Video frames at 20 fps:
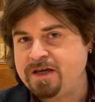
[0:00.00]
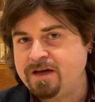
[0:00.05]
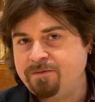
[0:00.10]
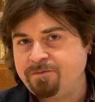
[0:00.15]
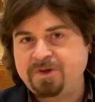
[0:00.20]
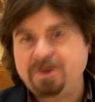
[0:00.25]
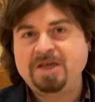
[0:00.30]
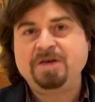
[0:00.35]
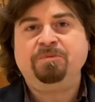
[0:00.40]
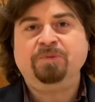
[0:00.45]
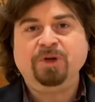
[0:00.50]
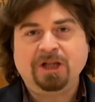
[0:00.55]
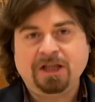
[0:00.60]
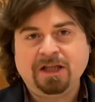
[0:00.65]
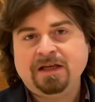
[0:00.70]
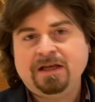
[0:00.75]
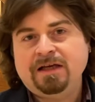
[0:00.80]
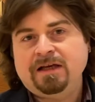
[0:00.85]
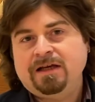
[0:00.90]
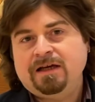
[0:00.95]
a people
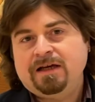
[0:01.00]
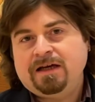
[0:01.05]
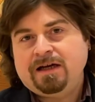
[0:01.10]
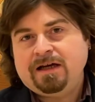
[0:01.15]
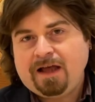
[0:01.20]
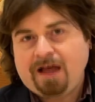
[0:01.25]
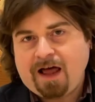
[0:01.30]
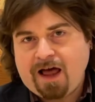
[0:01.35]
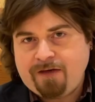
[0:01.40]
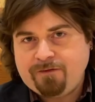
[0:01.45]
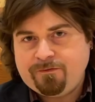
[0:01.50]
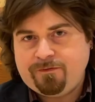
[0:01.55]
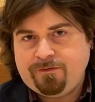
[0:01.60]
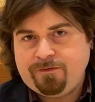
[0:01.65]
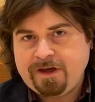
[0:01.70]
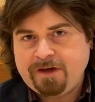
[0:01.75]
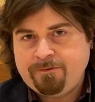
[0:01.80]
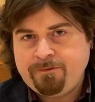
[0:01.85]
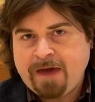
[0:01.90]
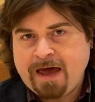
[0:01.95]
of
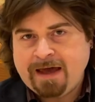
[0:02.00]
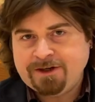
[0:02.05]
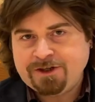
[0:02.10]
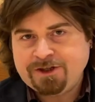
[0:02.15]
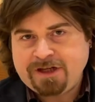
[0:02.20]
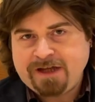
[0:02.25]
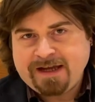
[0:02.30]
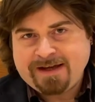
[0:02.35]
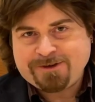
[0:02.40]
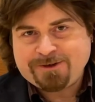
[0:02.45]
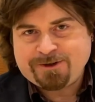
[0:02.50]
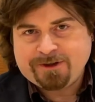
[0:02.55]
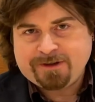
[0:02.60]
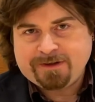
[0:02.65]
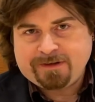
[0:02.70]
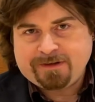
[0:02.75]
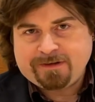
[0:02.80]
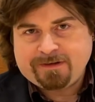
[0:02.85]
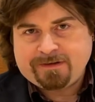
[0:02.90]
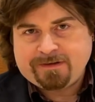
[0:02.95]
imagination?
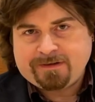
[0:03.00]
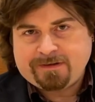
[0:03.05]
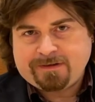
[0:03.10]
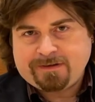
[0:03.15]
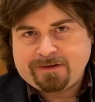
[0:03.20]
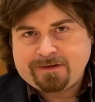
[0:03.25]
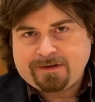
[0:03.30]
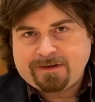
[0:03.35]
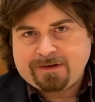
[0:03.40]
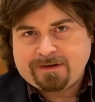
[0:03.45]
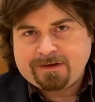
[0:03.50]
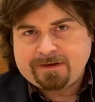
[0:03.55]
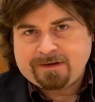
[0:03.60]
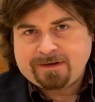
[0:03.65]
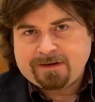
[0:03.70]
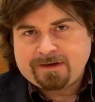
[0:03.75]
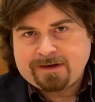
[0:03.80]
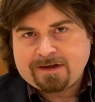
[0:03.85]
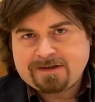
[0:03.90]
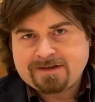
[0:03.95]

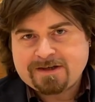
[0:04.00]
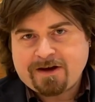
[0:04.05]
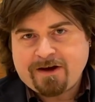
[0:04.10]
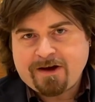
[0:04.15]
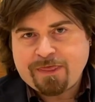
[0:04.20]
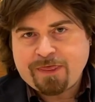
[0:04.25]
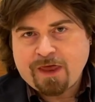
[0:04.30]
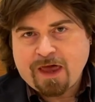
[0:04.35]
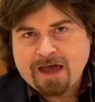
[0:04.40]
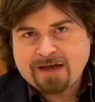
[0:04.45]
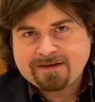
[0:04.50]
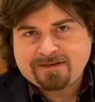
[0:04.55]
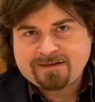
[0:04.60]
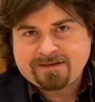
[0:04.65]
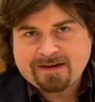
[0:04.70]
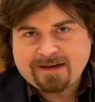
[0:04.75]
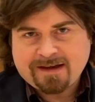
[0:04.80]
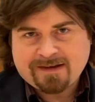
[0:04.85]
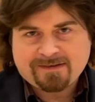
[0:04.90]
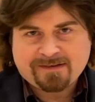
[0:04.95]
And so I thought,
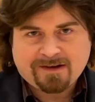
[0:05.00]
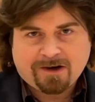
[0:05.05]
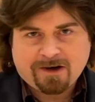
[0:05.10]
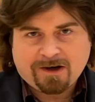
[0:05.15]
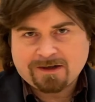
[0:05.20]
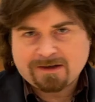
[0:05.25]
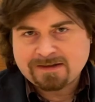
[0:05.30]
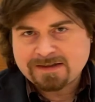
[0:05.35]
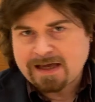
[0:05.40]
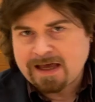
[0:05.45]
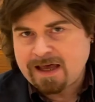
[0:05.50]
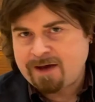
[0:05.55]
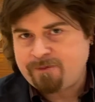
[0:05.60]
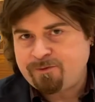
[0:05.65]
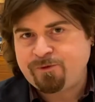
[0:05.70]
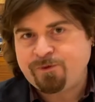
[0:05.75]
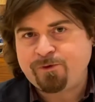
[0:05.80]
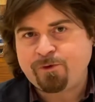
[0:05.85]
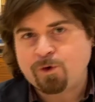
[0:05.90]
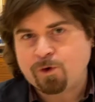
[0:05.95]
as our
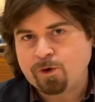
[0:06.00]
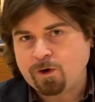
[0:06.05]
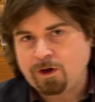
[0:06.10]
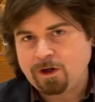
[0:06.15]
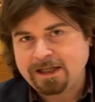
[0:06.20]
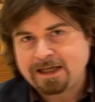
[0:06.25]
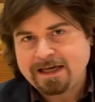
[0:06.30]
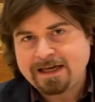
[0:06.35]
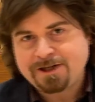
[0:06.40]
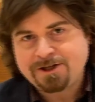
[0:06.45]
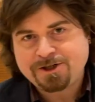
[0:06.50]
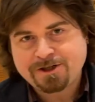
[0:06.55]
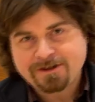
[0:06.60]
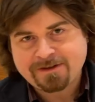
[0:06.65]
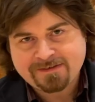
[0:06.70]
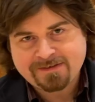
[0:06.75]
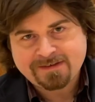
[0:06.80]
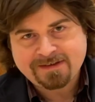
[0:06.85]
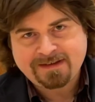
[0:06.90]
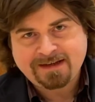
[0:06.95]
time for all
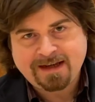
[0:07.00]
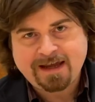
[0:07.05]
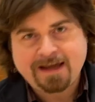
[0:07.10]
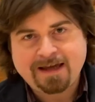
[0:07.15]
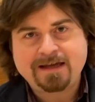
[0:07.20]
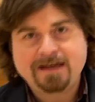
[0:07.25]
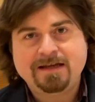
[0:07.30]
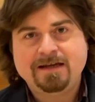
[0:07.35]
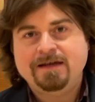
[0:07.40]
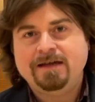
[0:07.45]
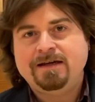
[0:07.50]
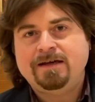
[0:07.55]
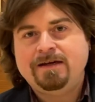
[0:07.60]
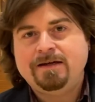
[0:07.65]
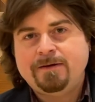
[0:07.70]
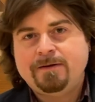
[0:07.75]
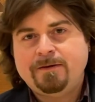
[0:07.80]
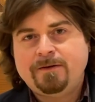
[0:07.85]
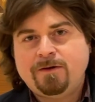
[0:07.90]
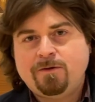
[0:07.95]
ages today,
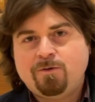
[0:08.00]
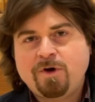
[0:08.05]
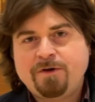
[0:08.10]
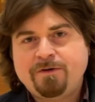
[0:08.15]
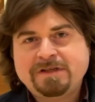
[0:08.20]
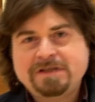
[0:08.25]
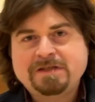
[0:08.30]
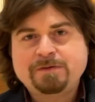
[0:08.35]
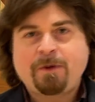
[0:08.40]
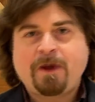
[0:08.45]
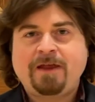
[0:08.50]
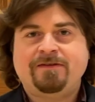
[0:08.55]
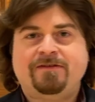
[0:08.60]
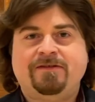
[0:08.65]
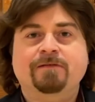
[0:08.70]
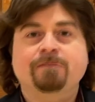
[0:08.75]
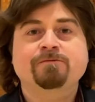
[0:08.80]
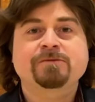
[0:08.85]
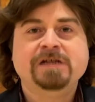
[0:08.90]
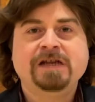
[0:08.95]
we would spend
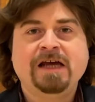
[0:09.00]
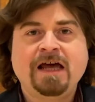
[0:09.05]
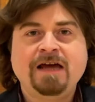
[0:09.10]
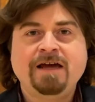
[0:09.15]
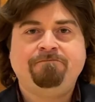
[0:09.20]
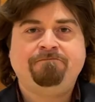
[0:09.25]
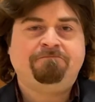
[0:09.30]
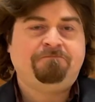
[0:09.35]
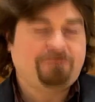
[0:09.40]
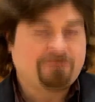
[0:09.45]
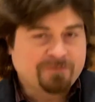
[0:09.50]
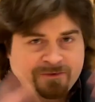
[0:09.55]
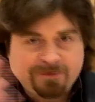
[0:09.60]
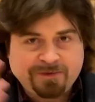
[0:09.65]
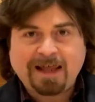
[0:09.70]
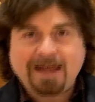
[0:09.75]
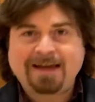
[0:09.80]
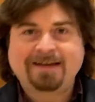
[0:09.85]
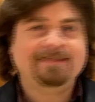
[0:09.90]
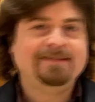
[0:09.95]
some time
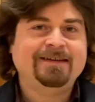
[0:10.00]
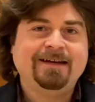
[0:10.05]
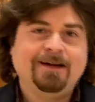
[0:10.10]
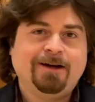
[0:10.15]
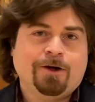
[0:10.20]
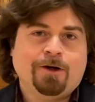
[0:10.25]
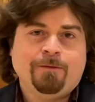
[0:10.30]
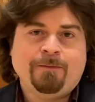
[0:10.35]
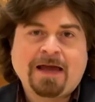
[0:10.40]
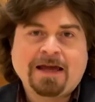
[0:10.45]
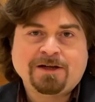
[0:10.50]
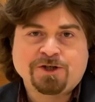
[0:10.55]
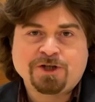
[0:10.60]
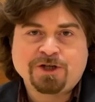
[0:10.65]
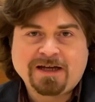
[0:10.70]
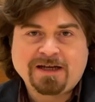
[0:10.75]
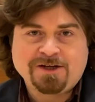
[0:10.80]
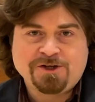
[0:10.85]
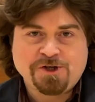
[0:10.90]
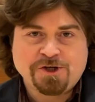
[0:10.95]
flexing our
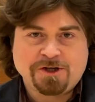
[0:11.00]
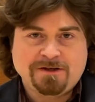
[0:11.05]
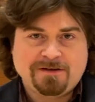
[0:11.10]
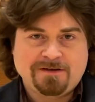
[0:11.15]
imagination,